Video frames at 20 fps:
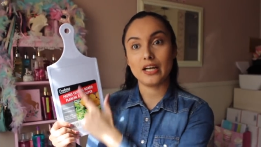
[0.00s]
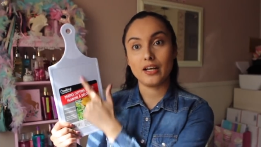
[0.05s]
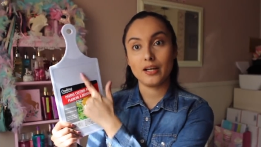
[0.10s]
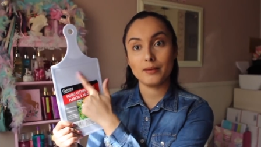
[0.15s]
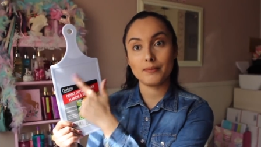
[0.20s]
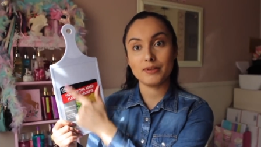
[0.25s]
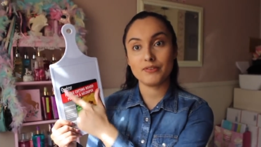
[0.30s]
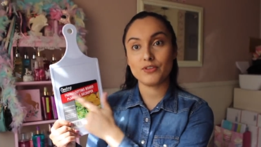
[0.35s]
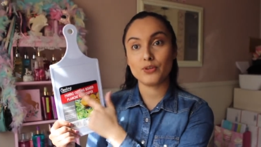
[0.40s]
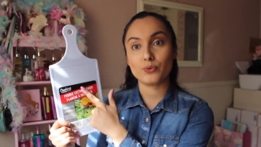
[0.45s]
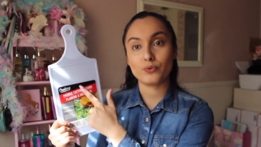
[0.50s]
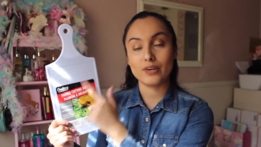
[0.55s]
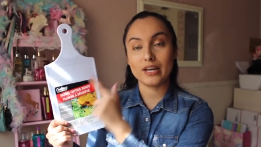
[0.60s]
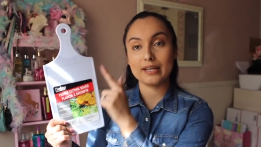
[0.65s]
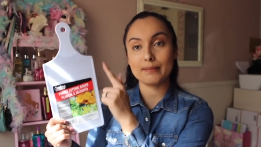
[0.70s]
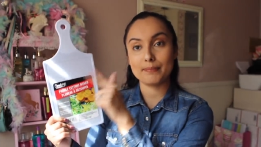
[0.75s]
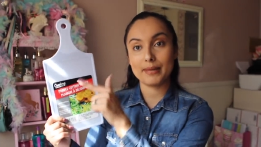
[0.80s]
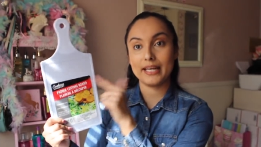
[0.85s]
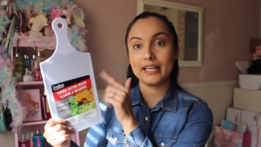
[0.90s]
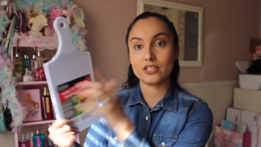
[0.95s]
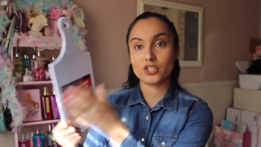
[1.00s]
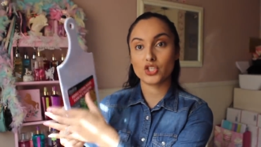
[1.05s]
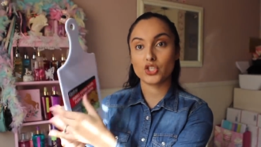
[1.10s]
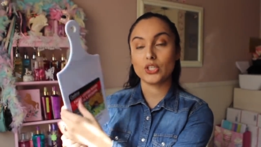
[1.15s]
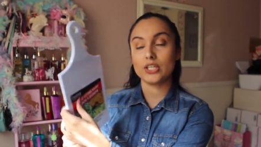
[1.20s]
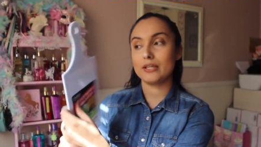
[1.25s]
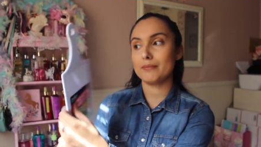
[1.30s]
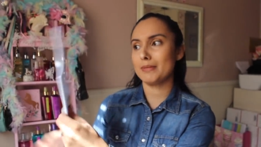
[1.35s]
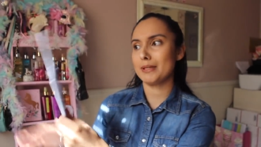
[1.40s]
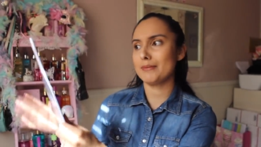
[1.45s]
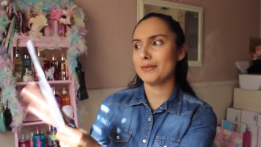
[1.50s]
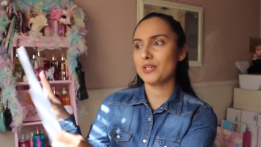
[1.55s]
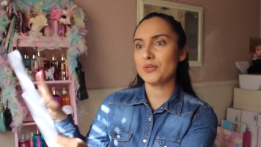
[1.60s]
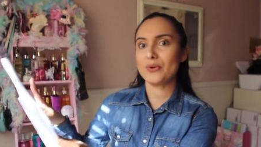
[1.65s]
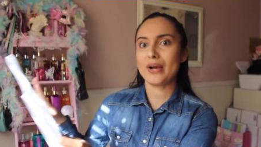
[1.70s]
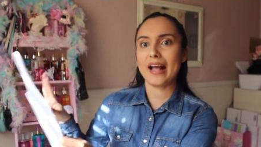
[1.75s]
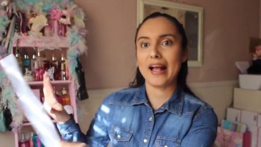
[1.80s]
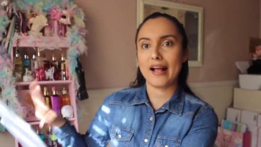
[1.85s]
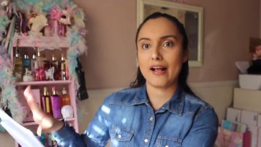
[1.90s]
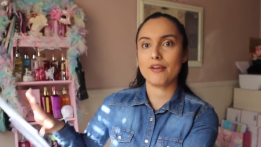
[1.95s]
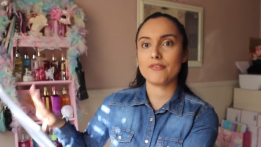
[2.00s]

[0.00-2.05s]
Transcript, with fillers: If you write pantry, maybe you